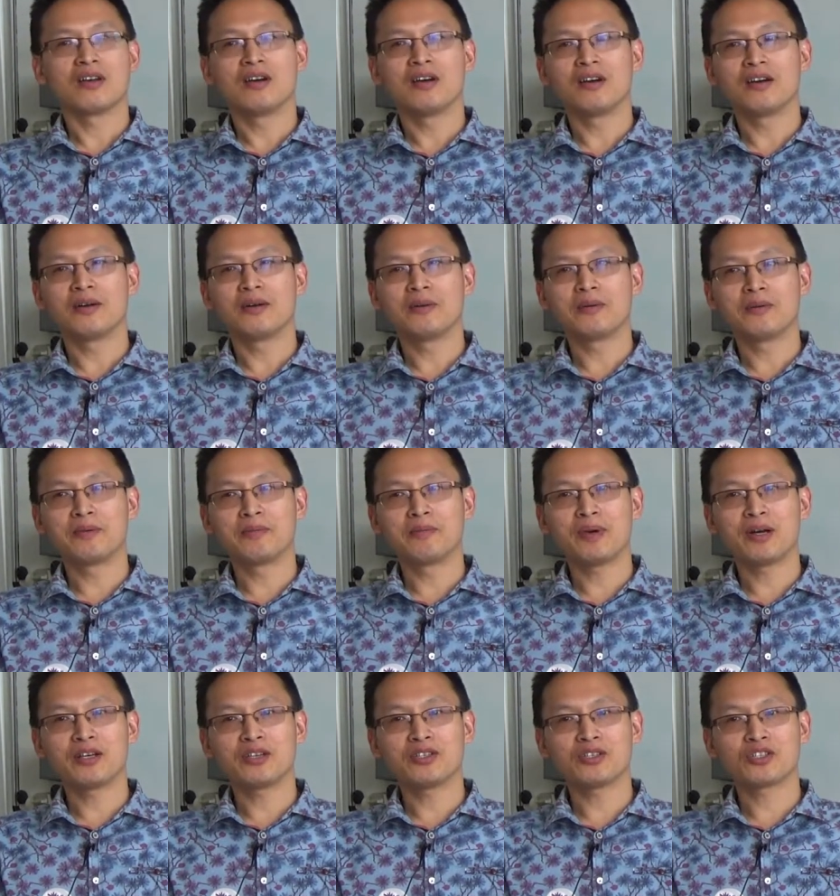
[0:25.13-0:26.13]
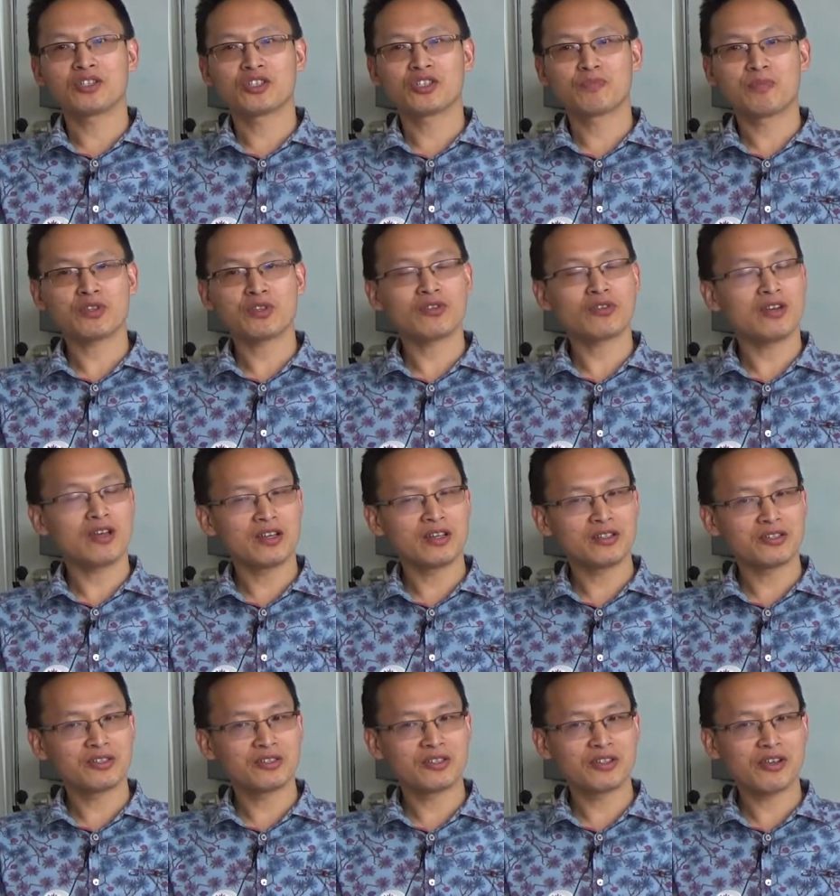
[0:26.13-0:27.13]
Uh, my
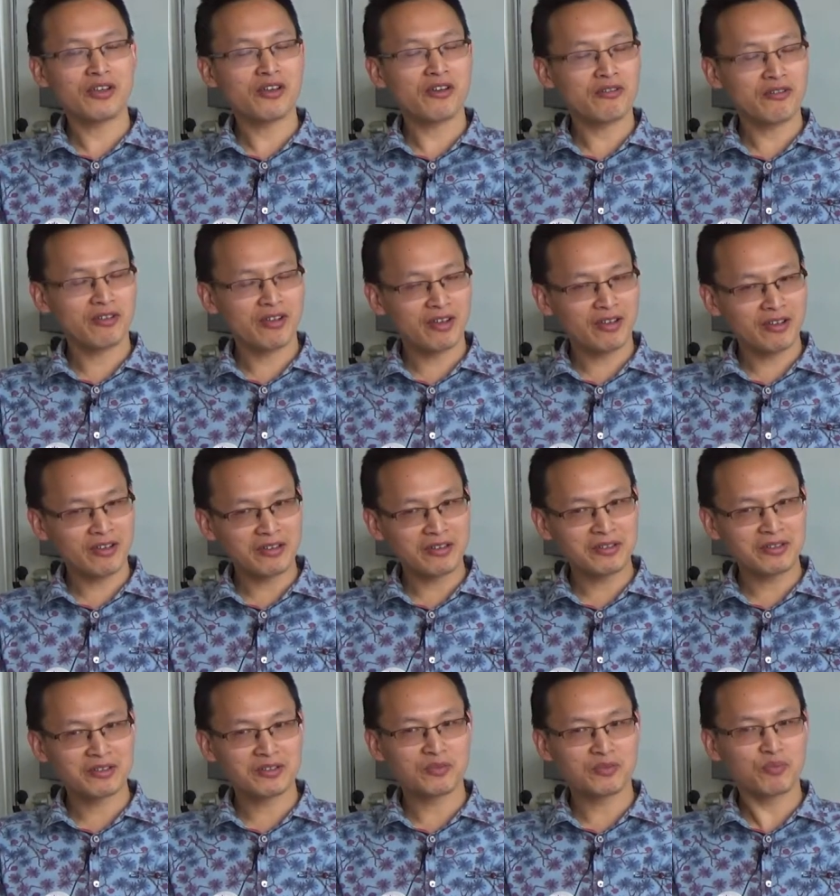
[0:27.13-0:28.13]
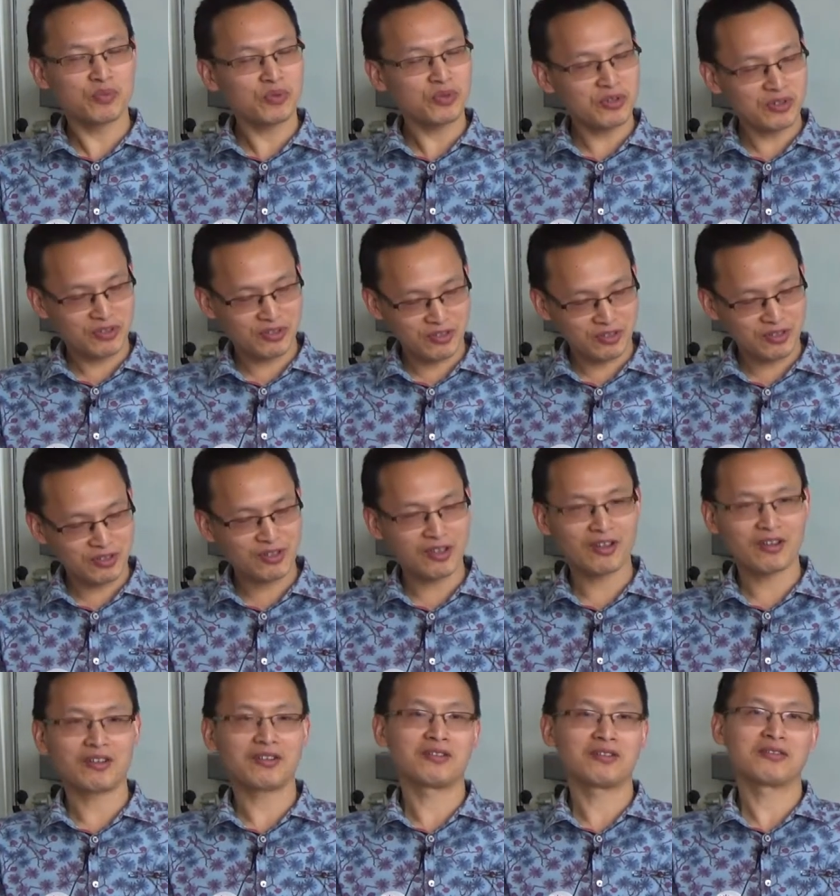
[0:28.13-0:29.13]
specialized area is Buddhist
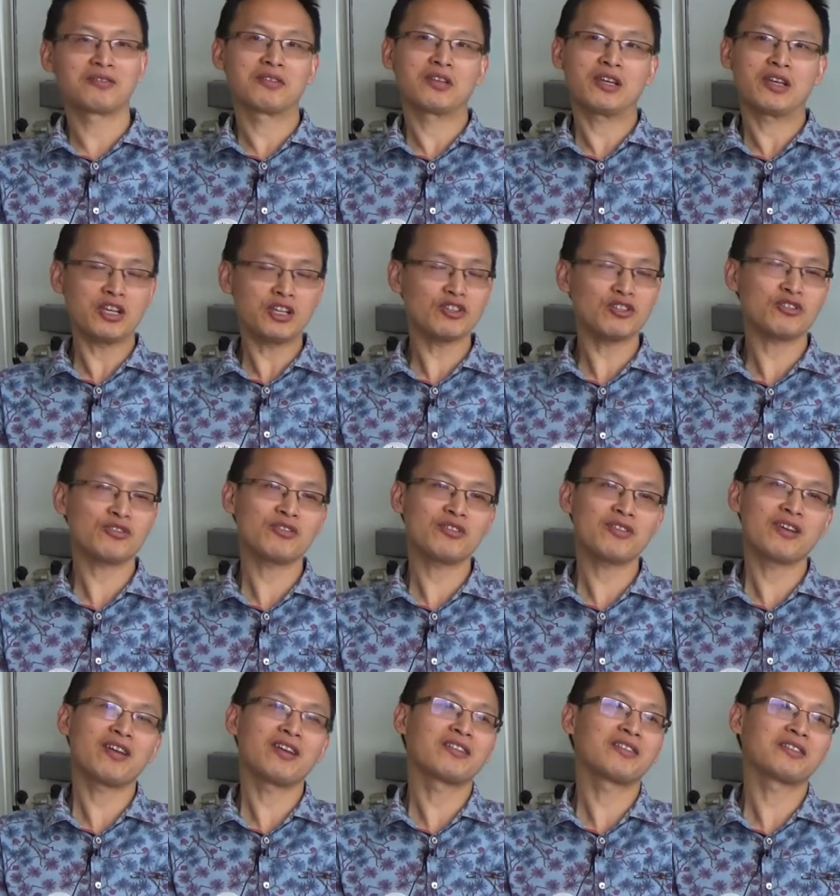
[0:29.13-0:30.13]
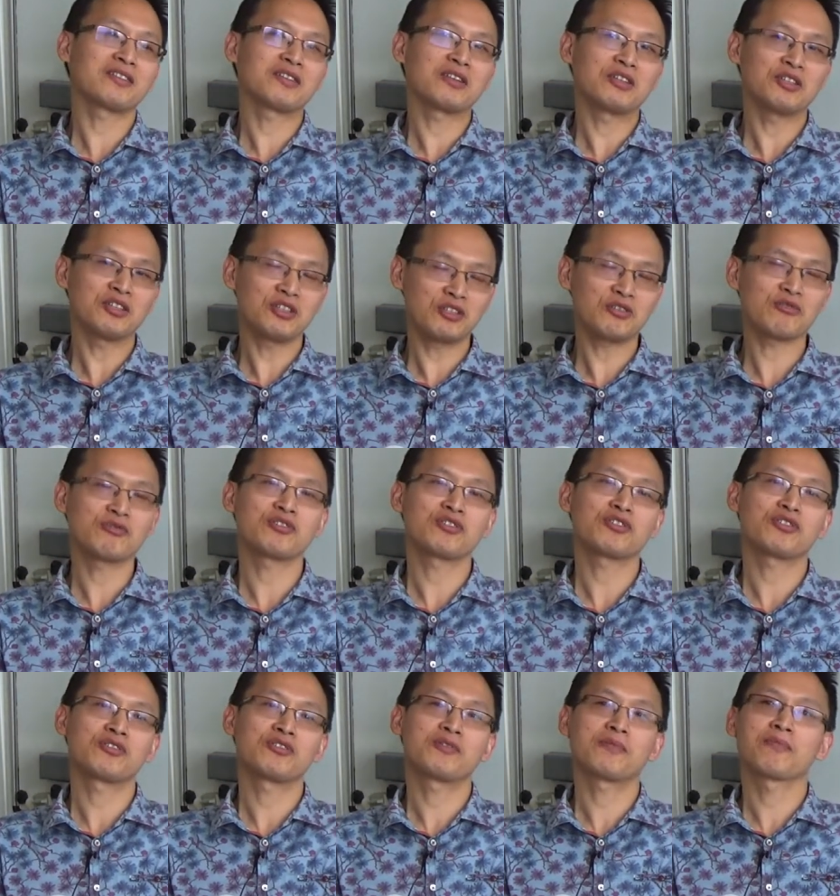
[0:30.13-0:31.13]
studies, history and
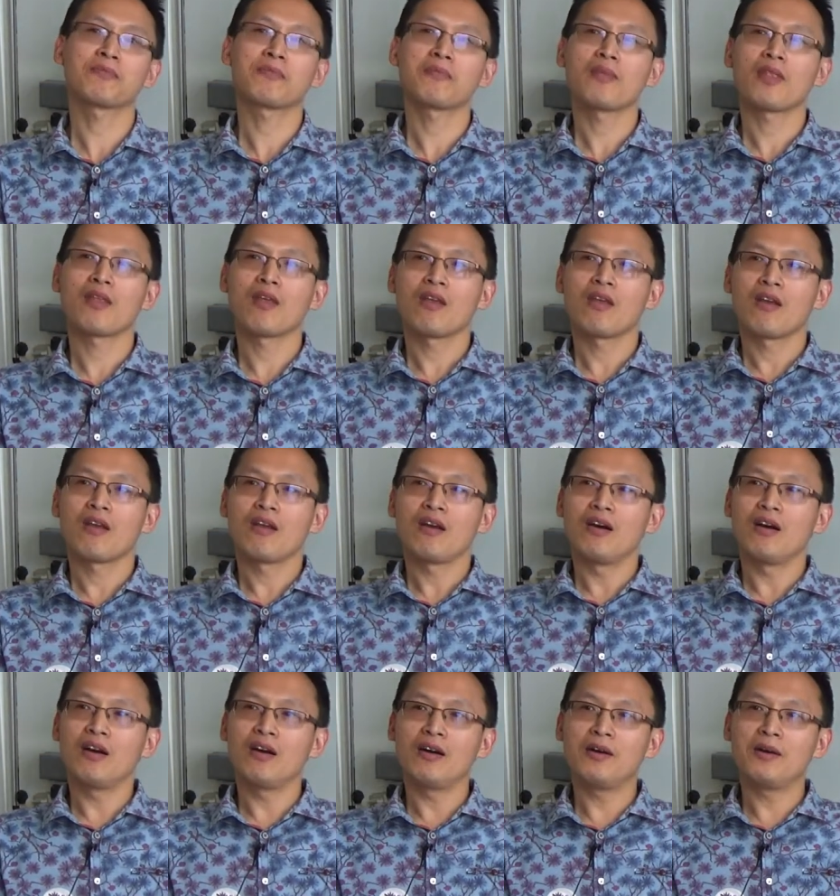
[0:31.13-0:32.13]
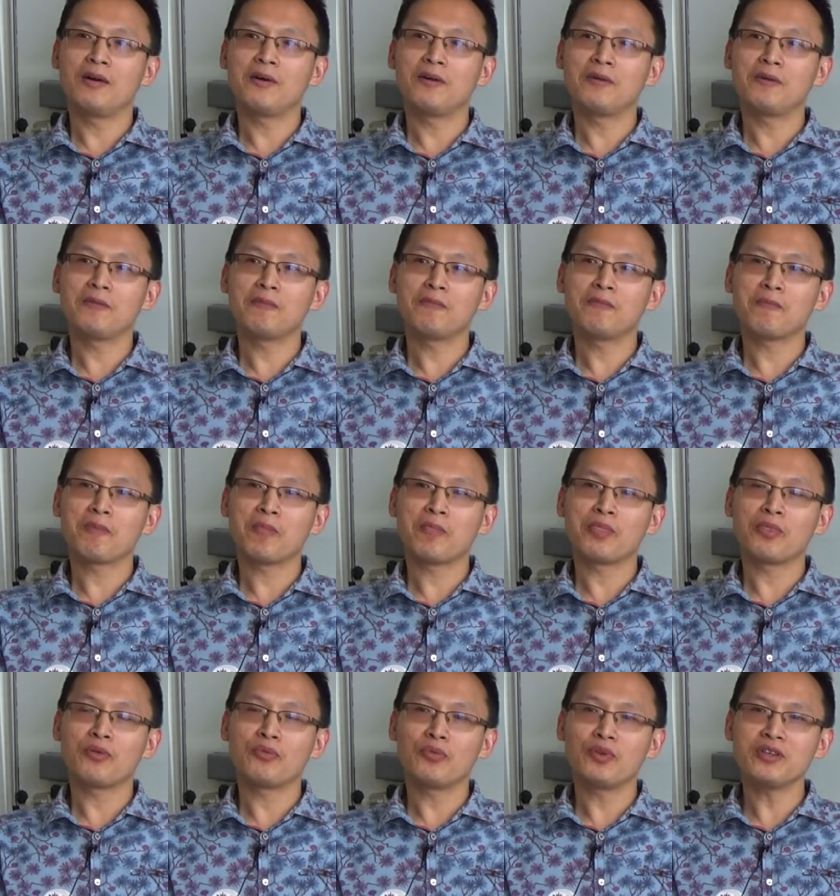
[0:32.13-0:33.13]
literature. Um,
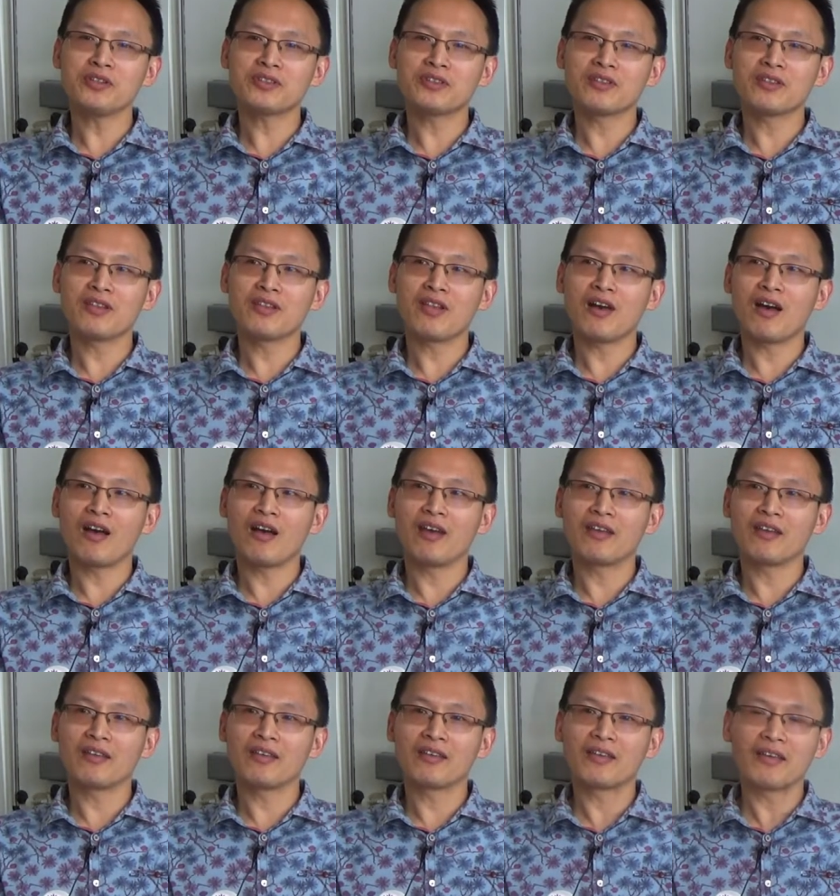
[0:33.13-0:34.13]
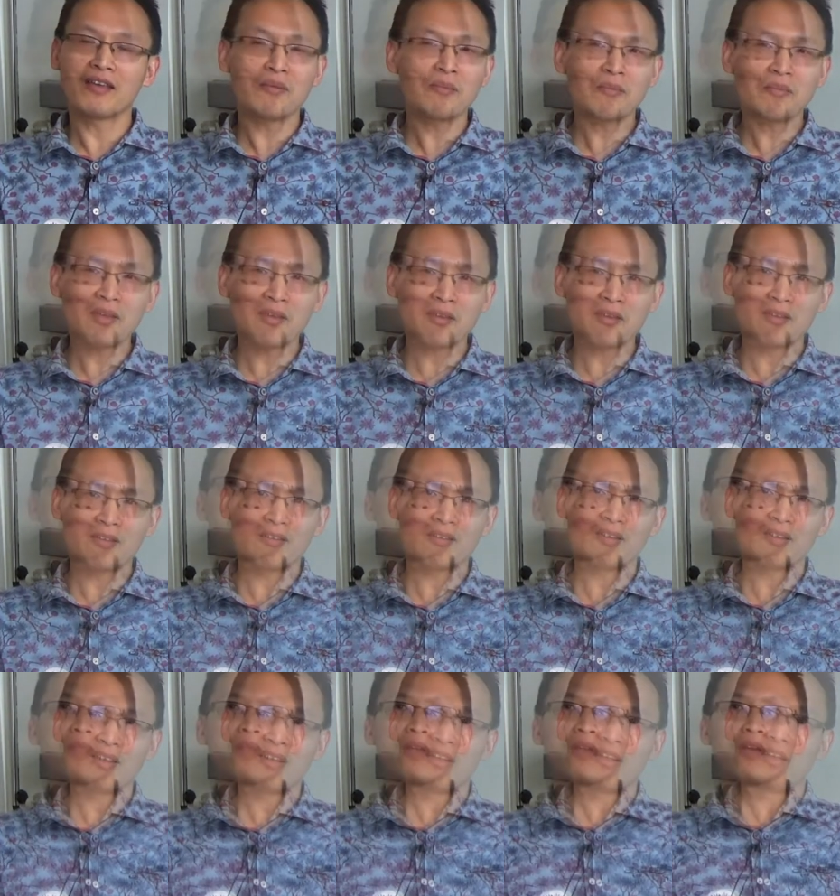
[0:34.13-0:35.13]
the reason I came
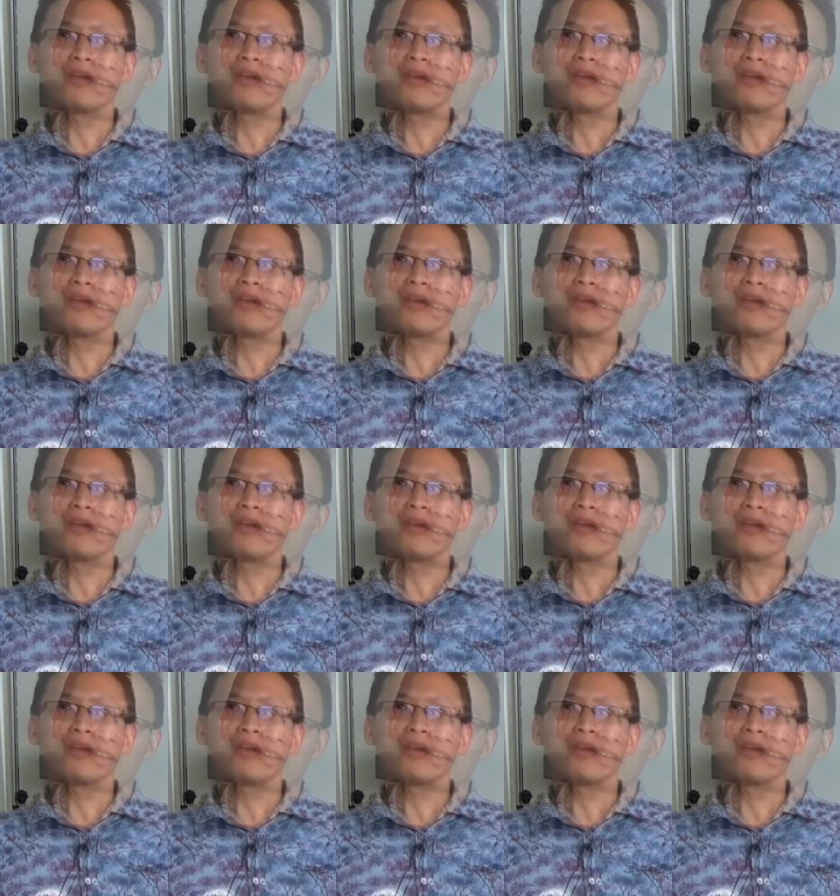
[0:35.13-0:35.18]
here,